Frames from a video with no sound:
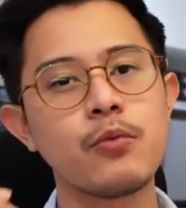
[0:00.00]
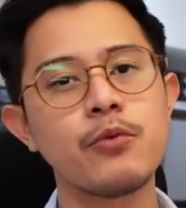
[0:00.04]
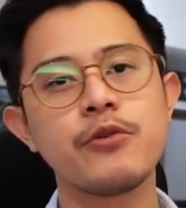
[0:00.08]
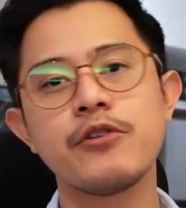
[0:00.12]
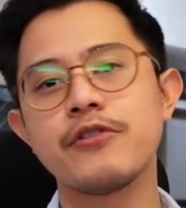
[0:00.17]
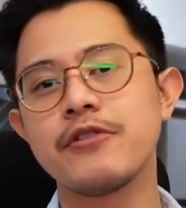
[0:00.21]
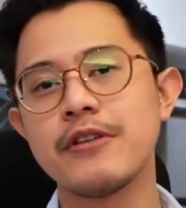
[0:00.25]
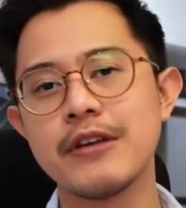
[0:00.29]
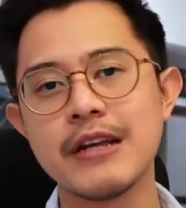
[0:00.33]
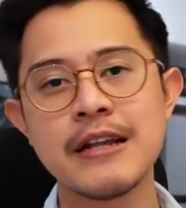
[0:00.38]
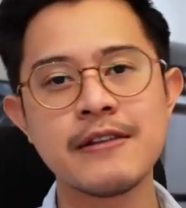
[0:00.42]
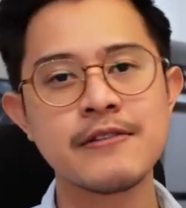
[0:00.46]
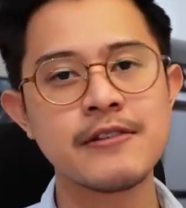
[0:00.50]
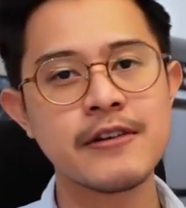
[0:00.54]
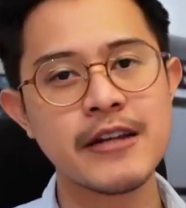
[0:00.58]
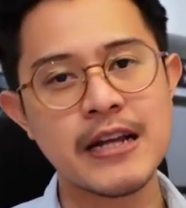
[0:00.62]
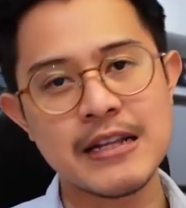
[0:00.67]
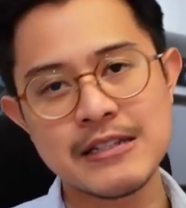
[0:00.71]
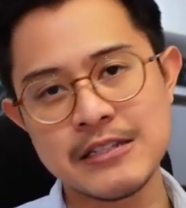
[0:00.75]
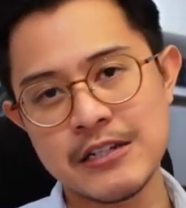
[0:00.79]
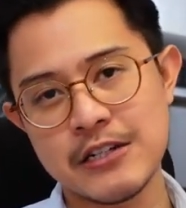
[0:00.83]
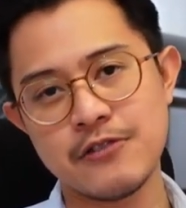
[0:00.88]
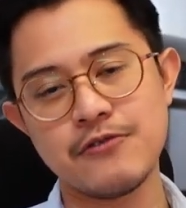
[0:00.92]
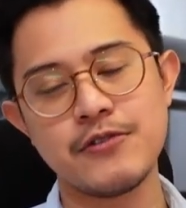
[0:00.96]
We're the
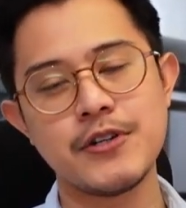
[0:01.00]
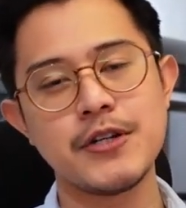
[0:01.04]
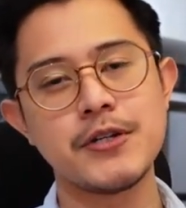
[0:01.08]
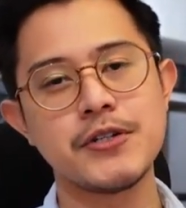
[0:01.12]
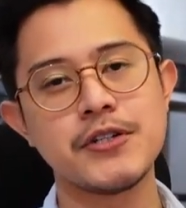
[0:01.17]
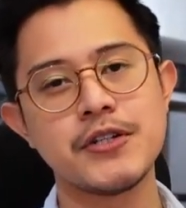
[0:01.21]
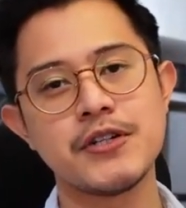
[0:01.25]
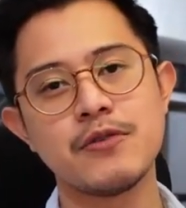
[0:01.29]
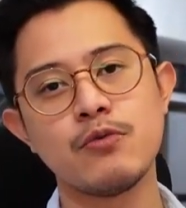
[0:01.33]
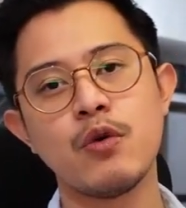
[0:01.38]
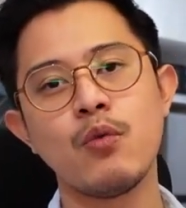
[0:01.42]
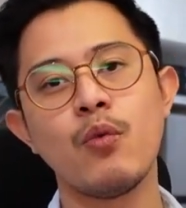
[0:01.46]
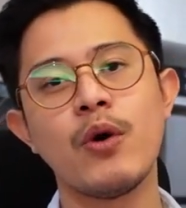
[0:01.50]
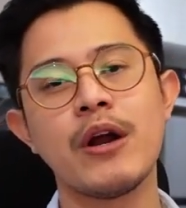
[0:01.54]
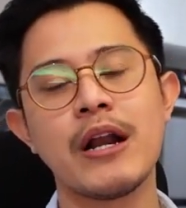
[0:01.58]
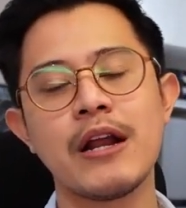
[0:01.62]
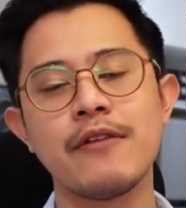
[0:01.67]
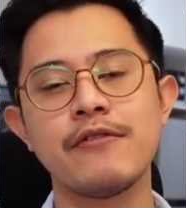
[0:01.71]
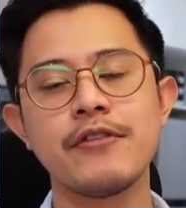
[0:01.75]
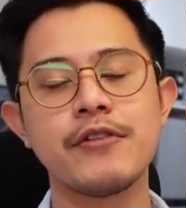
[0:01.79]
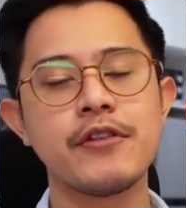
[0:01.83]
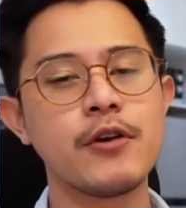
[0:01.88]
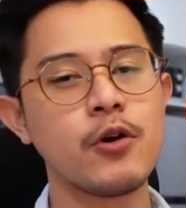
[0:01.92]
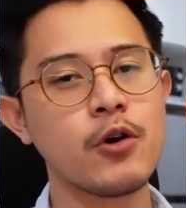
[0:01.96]
internet generation. We want
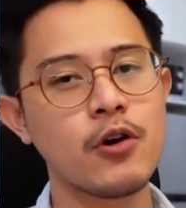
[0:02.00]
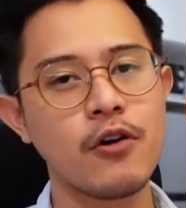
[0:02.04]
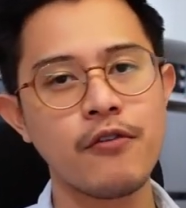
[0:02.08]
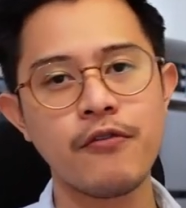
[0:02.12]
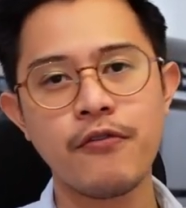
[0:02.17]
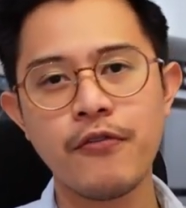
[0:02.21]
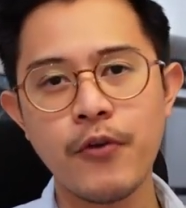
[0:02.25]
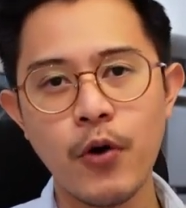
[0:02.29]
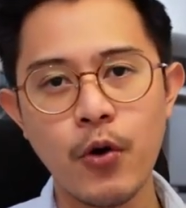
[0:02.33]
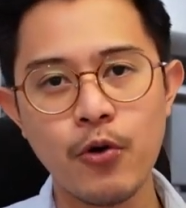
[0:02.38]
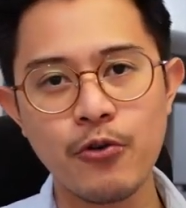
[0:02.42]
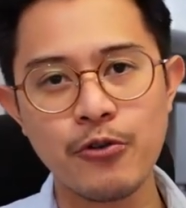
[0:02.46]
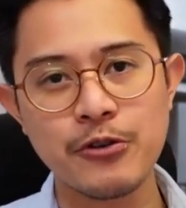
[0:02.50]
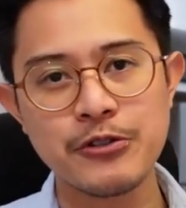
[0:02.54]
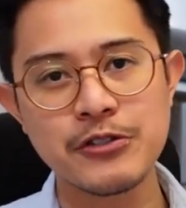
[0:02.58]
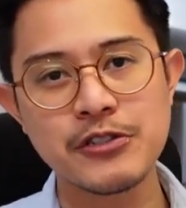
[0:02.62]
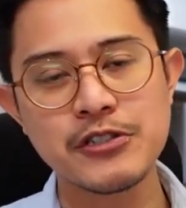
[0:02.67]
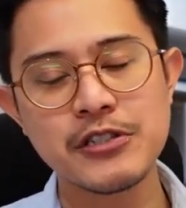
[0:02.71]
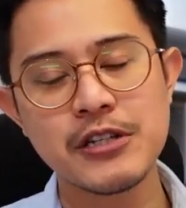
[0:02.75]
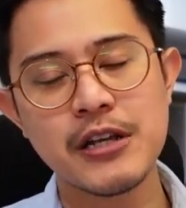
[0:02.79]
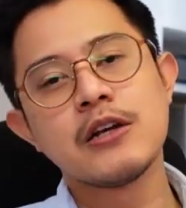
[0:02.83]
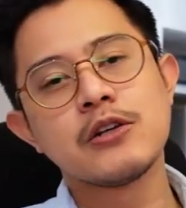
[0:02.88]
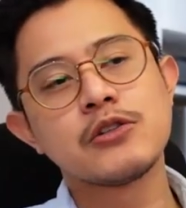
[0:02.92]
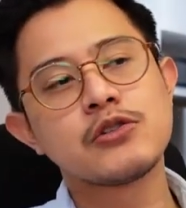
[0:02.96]
everything on our
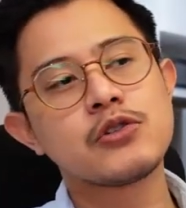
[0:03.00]
phones.